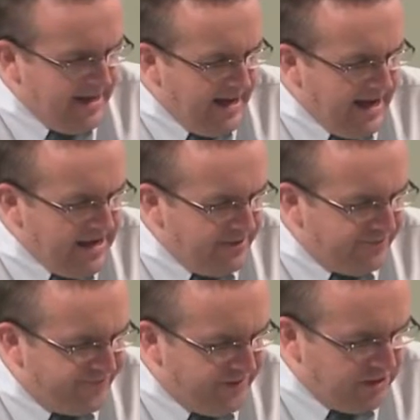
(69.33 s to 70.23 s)
I
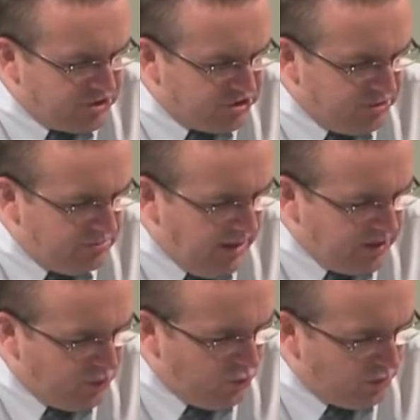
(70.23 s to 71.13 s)
finish my
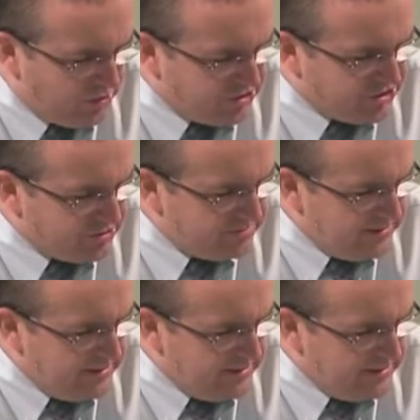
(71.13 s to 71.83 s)
course.